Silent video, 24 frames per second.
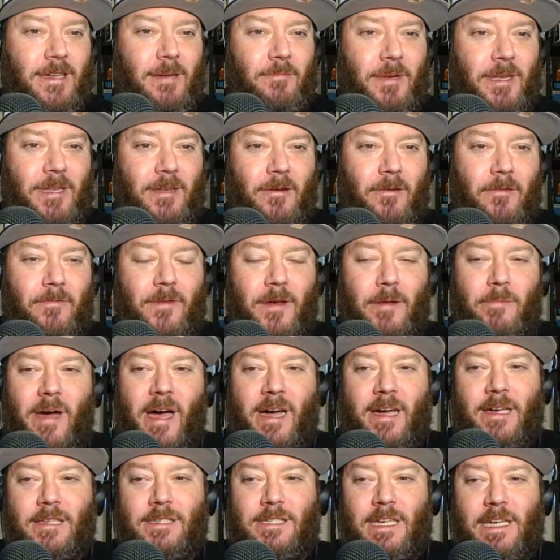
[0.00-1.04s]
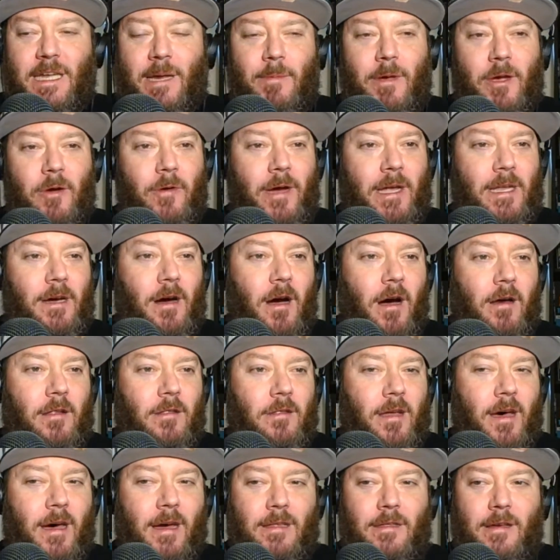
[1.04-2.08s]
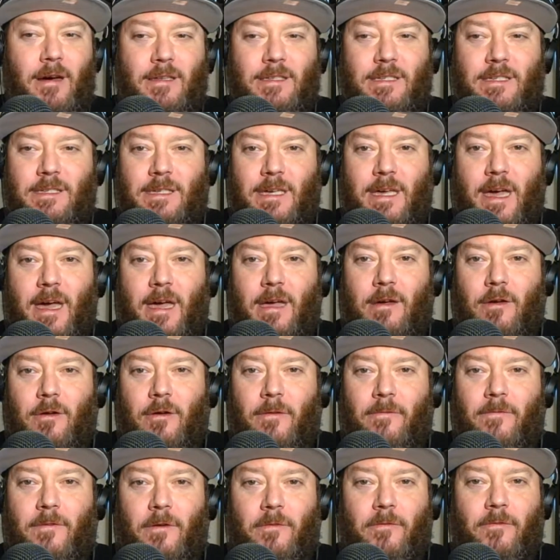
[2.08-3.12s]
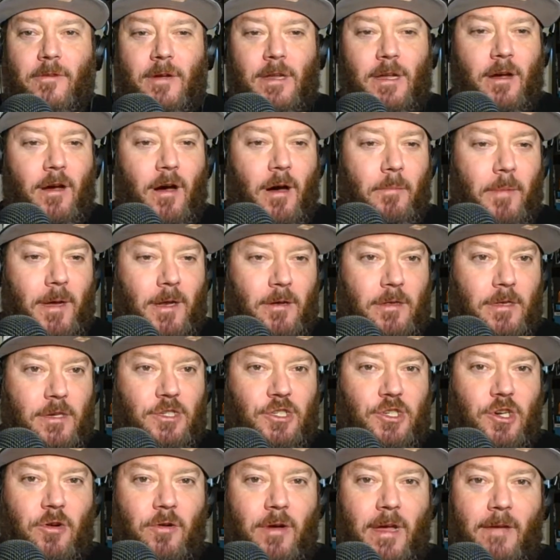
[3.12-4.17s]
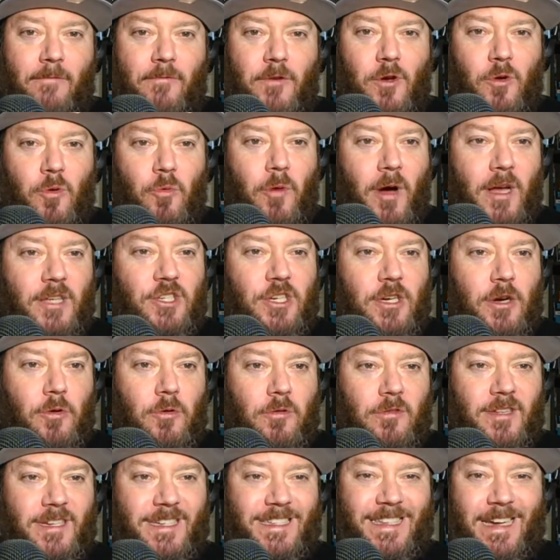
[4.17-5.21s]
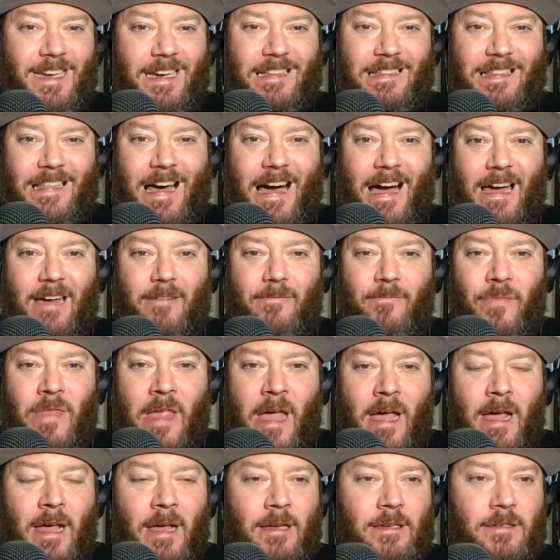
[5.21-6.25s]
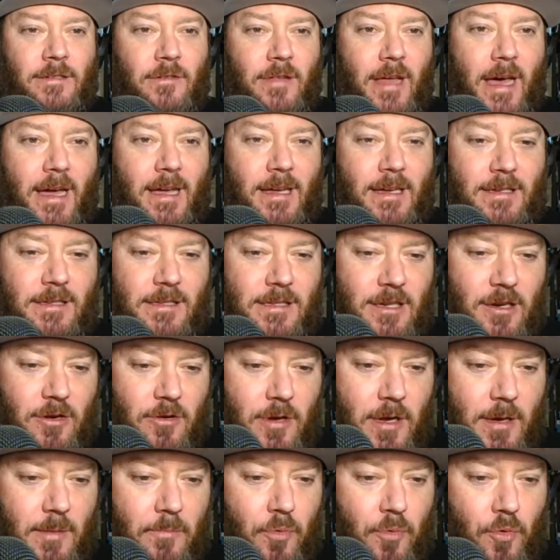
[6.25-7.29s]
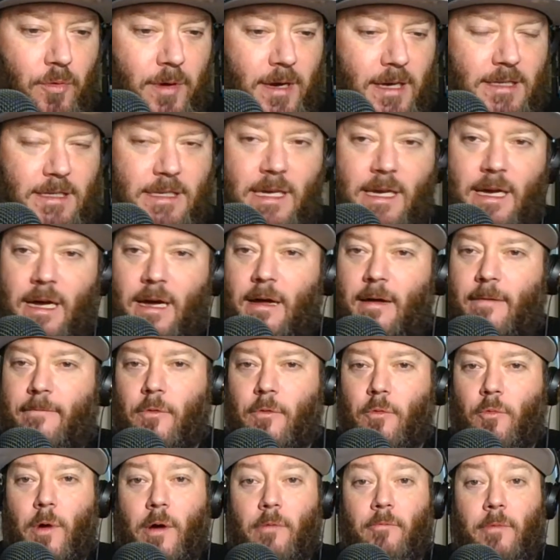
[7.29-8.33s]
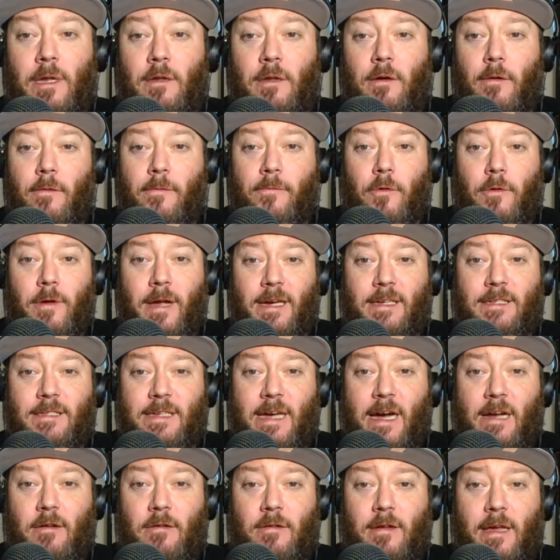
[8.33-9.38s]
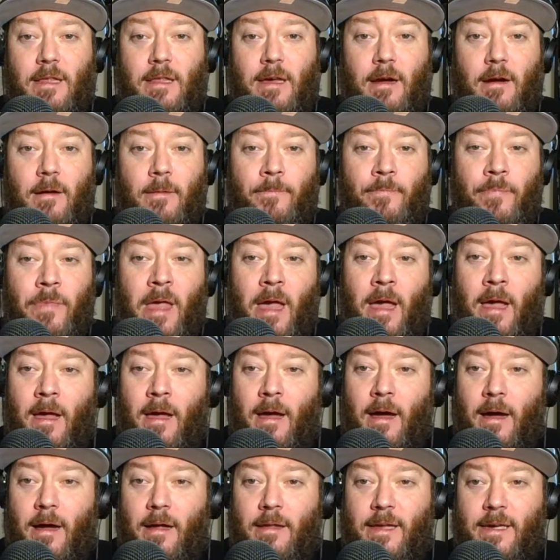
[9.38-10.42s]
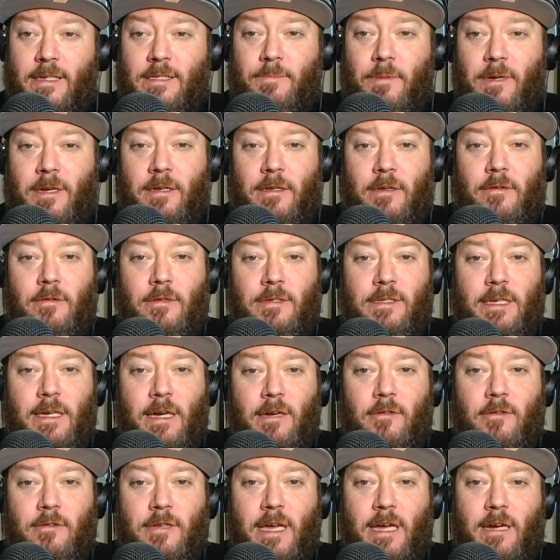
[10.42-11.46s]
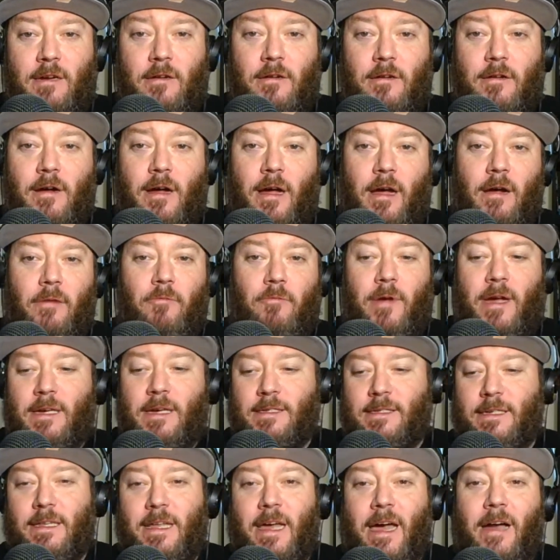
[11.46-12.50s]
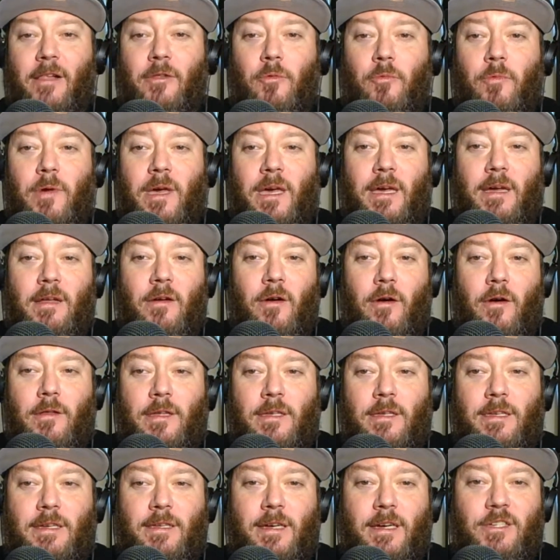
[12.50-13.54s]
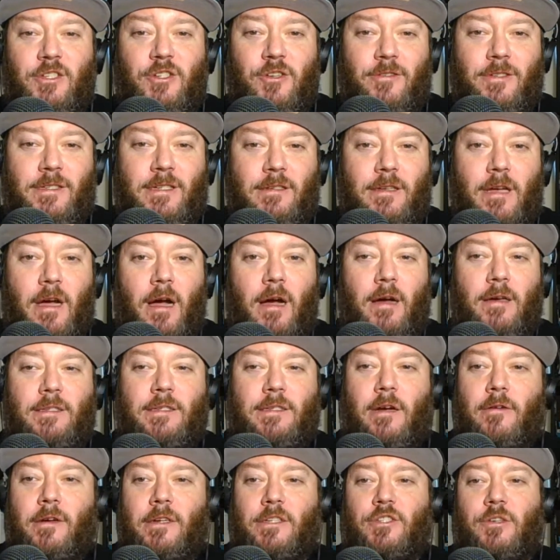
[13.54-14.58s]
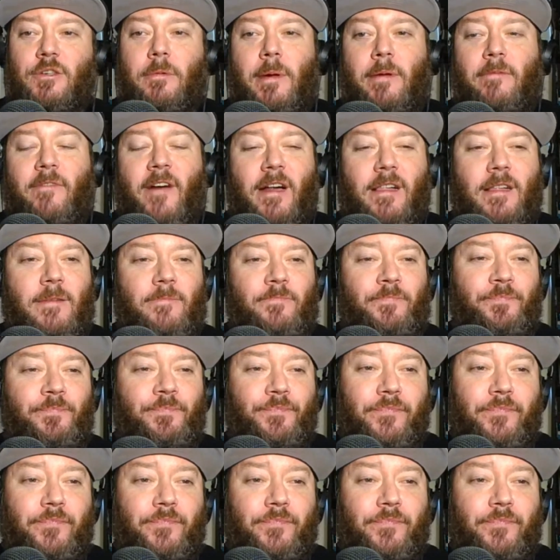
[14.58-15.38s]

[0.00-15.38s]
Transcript: Let me know. Feedback at cwnonline.ca, or feel free to comment on the show if you're watching or listening live. So that is Turning Point for what we know for next Saturday there. Next bit of news, The Undertaker rings in Halloween on The Tonight Show starring Jimmy Fallon.